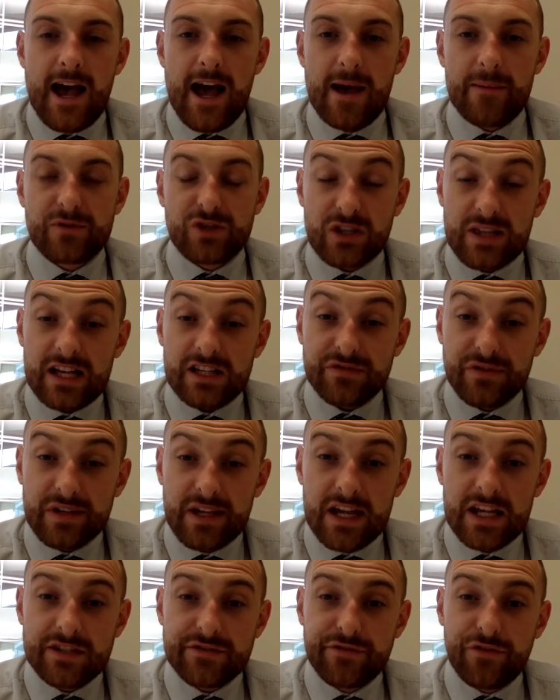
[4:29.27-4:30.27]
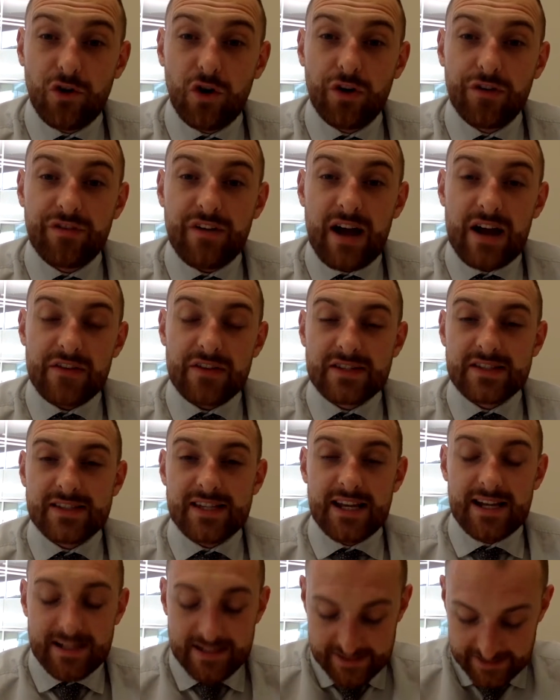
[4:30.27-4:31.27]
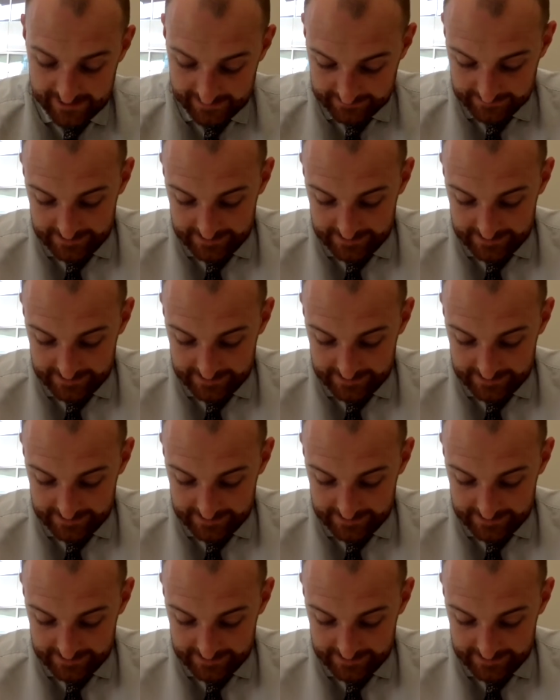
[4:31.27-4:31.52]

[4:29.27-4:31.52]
So that's for Years 4, 5 and 6.